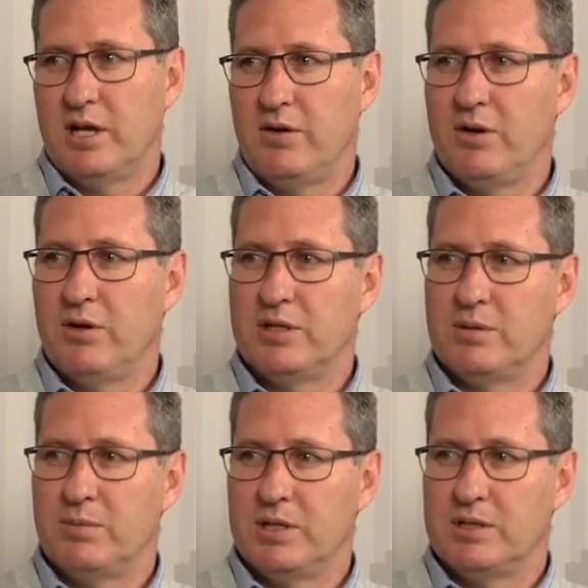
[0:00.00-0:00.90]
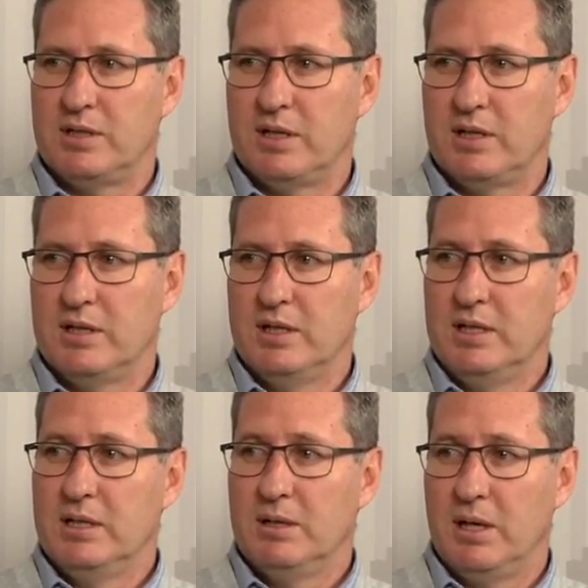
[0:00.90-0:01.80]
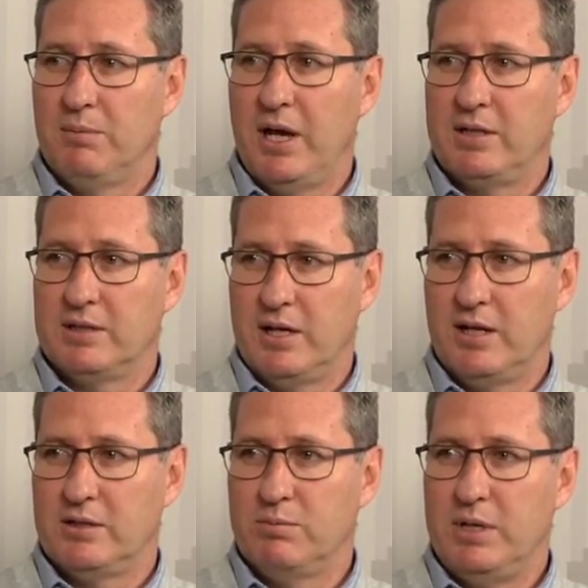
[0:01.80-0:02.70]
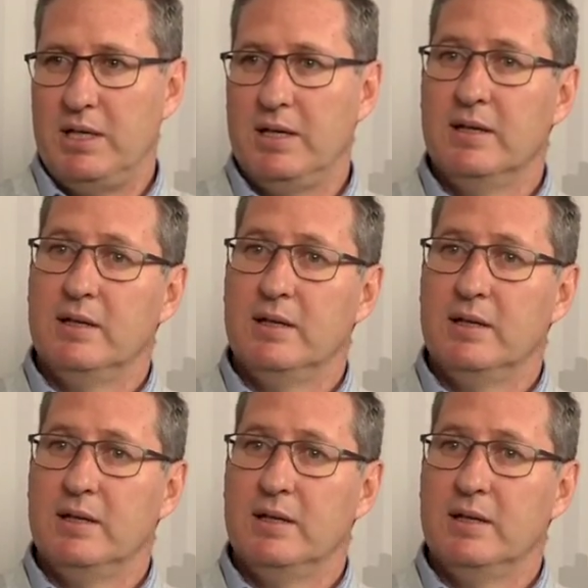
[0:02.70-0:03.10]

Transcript: narrow as the minister uh, makes it out to be.